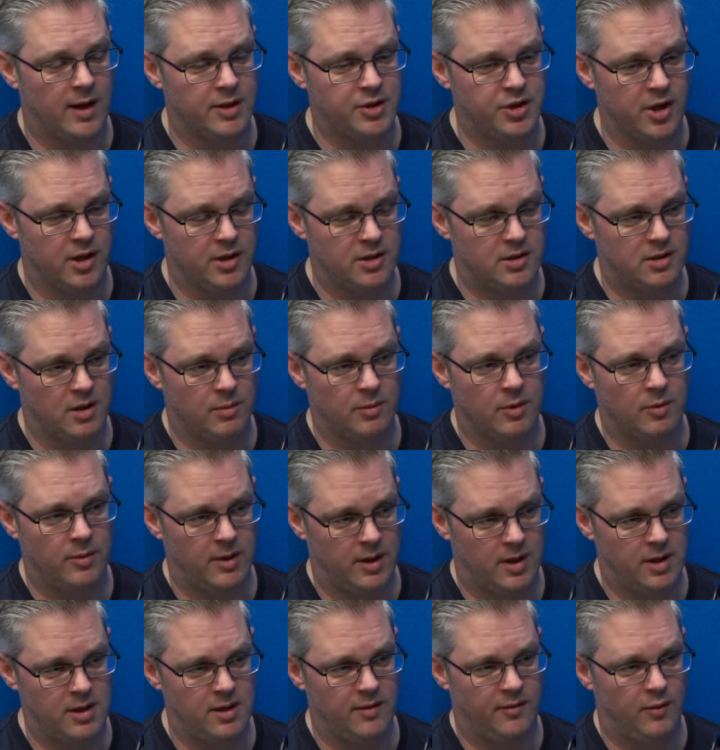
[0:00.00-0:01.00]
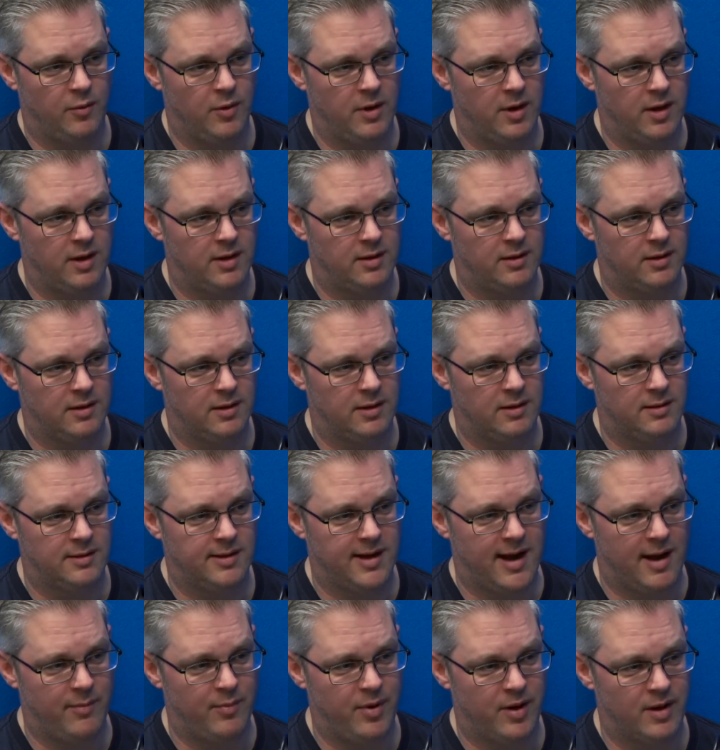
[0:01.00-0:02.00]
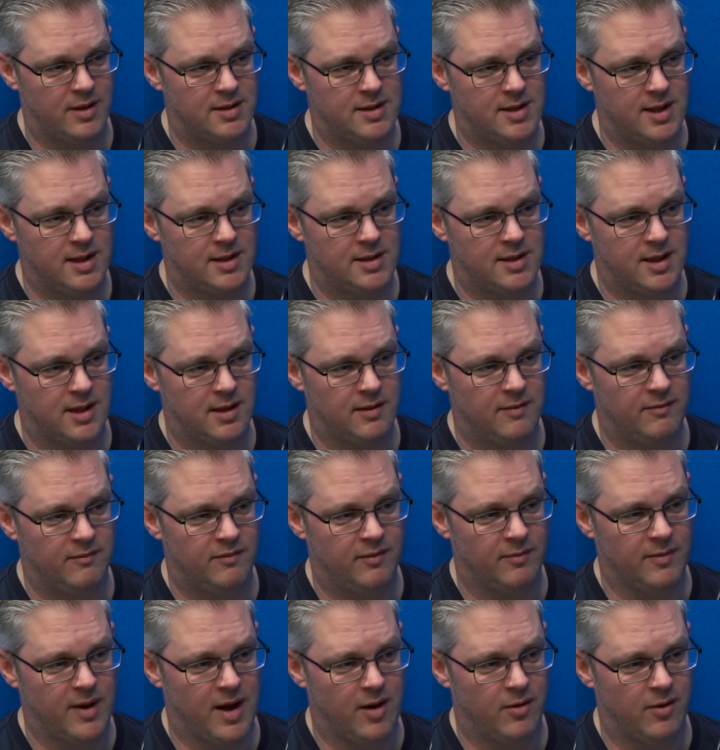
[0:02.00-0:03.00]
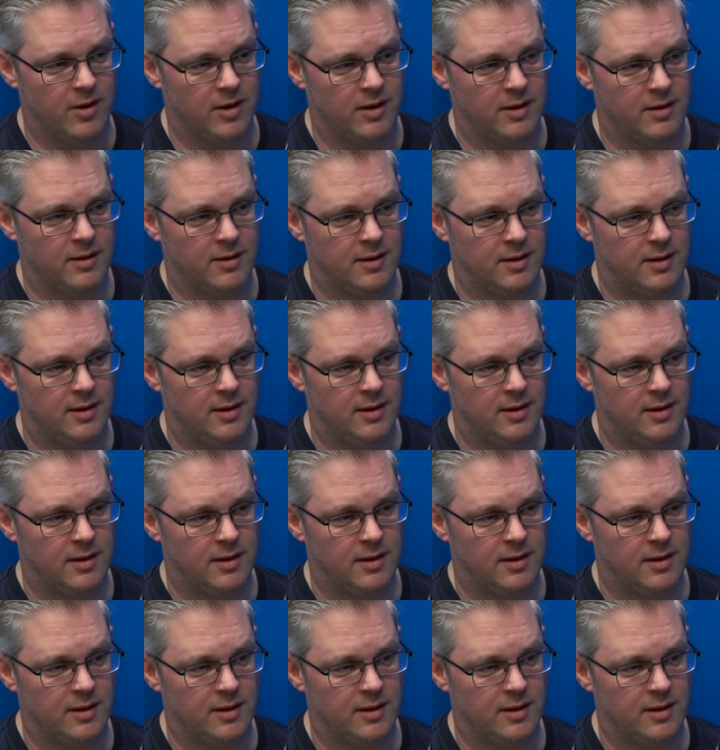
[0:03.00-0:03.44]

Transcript: I joked to him, I went, can you have a word and cap it at 60 from now on?